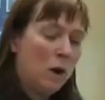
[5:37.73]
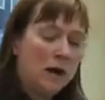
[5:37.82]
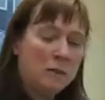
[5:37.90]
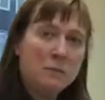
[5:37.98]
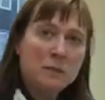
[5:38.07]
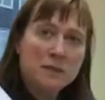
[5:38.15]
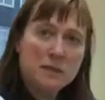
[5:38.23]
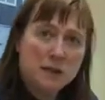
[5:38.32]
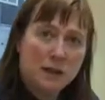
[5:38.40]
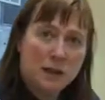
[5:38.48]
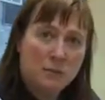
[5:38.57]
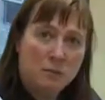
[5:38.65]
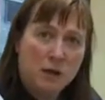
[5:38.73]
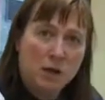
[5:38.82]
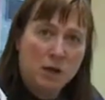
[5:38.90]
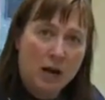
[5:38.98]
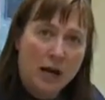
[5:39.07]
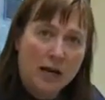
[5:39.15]
wipes can
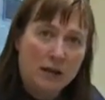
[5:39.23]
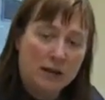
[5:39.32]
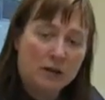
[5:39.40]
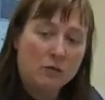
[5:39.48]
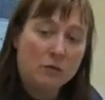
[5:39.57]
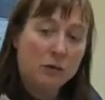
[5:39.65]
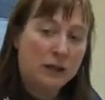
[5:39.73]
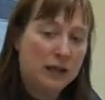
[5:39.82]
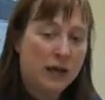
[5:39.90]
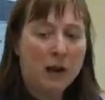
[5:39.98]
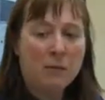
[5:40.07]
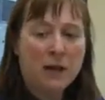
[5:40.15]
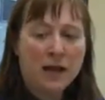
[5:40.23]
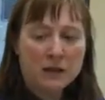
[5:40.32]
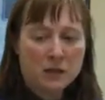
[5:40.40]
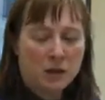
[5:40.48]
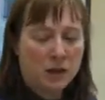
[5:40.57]
be great. They're really compact.